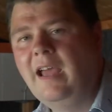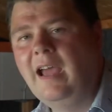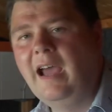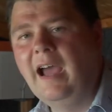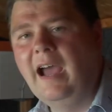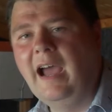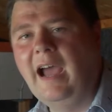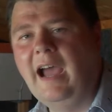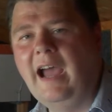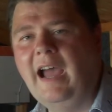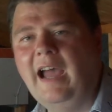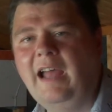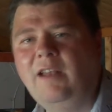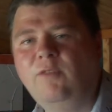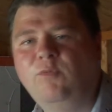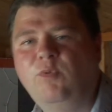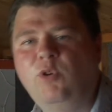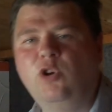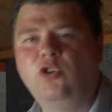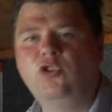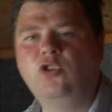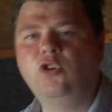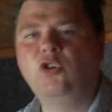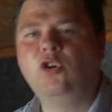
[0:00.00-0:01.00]
and we
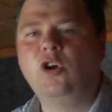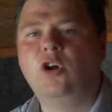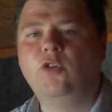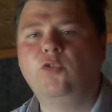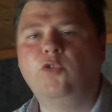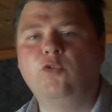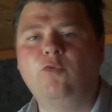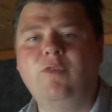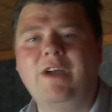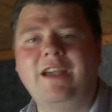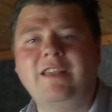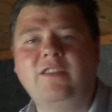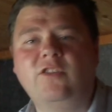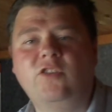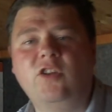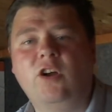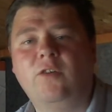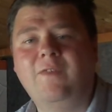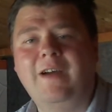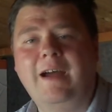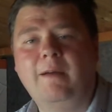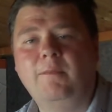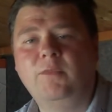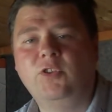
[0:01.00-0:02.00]
also got the rest
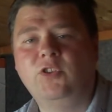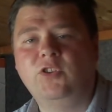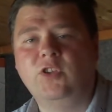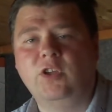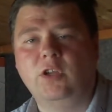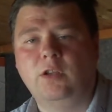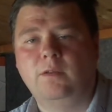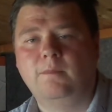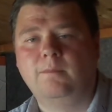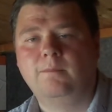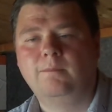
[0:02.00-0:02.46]
off Amazon.